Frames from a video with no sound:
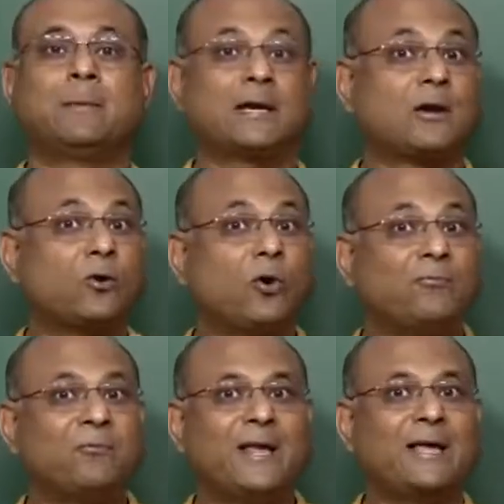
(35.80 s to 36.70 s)
But a
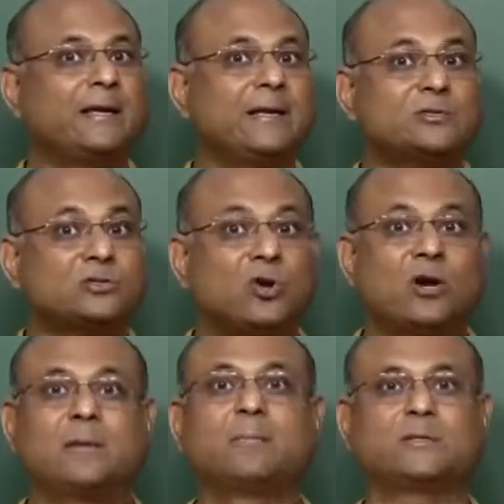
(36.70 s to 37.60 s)
crow flying is
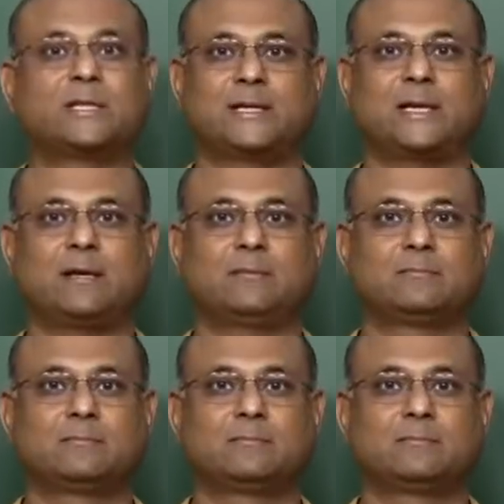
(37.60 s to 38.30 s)
not a projectile.